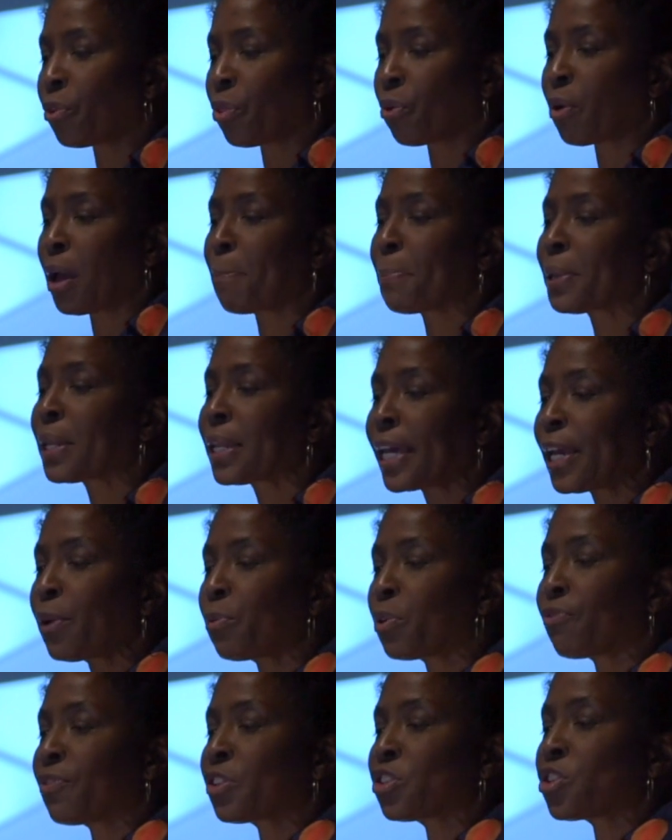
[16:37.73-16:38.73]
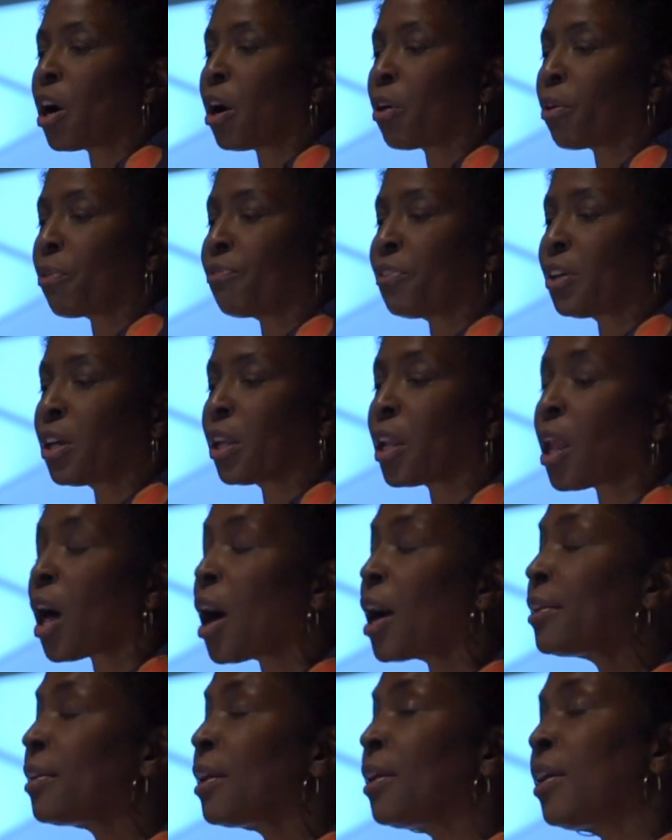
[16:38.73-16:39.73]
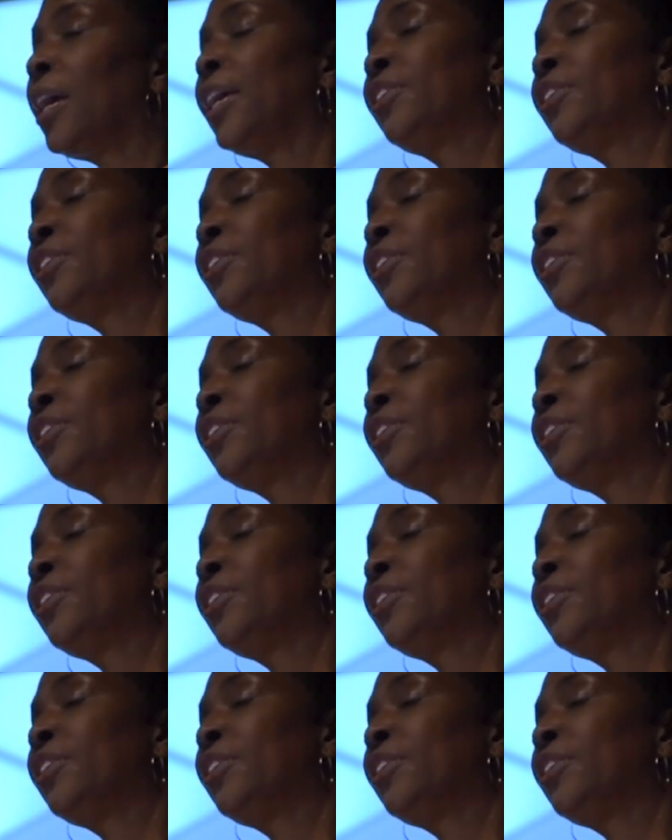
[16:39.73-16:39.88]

although I play with photography a lot.